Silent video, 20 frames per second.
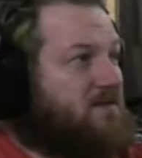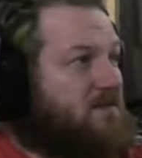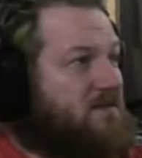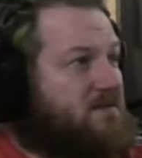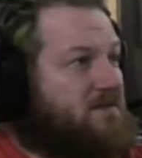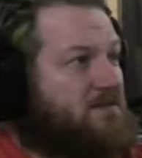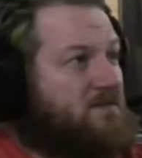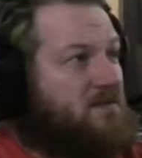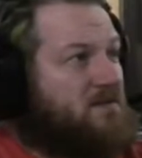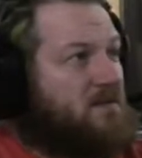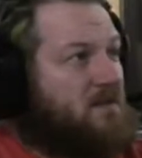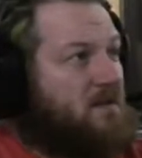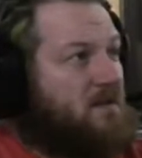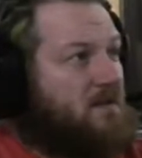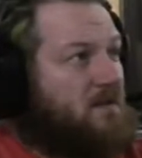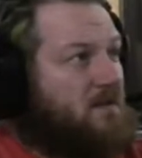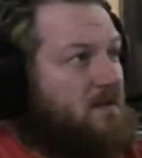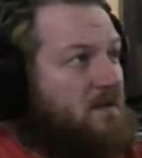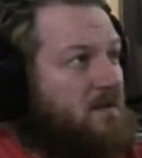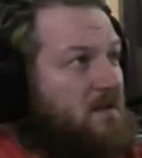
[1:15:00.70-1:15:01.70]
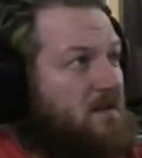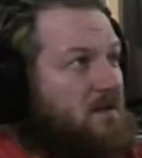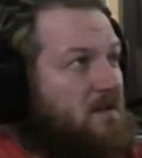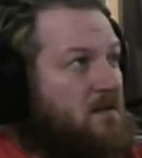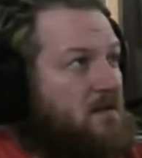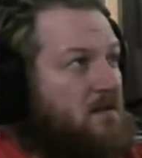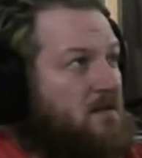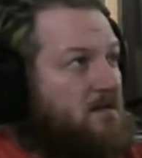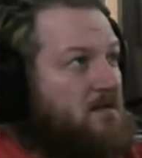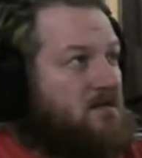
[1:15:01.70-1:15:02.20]
and
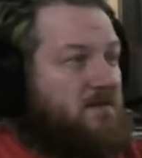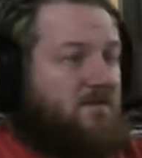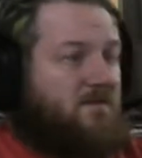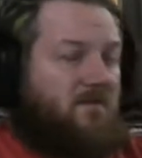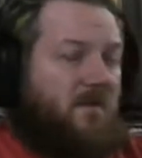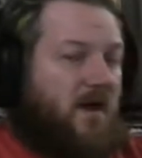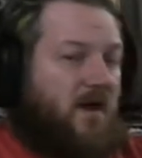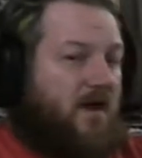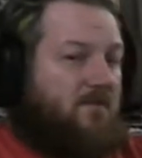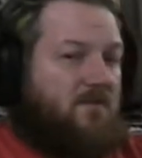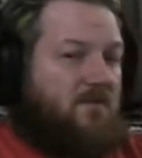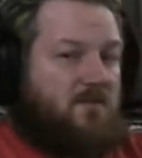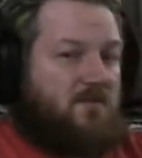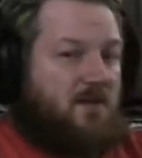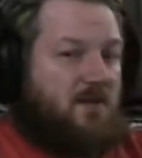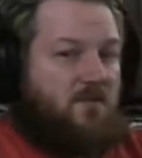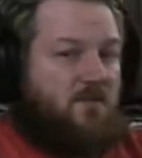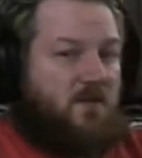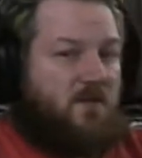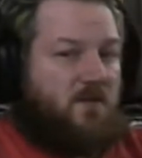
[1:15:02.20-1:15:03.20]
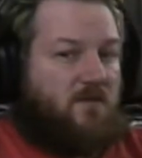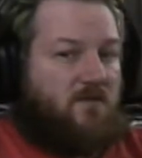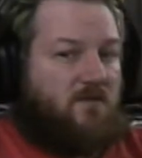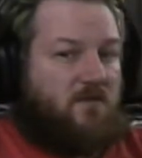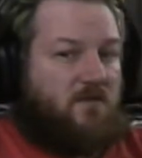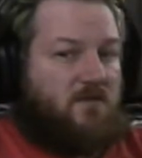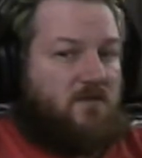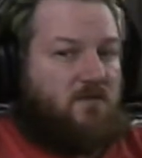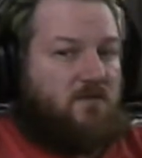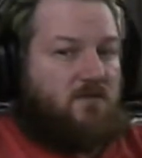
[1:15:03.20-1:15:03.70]
is it 5 or 10 a month
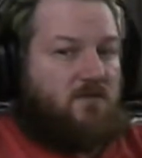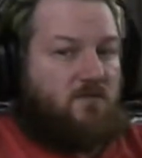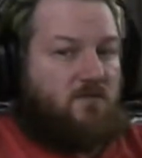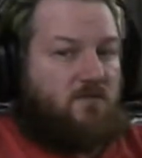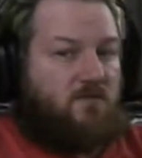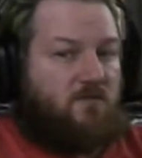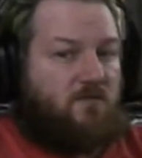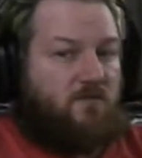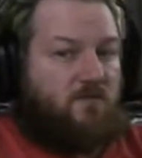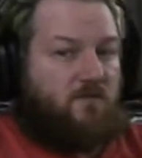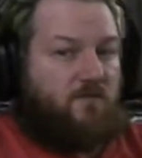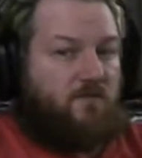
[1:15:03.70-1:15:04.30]
for YouTube?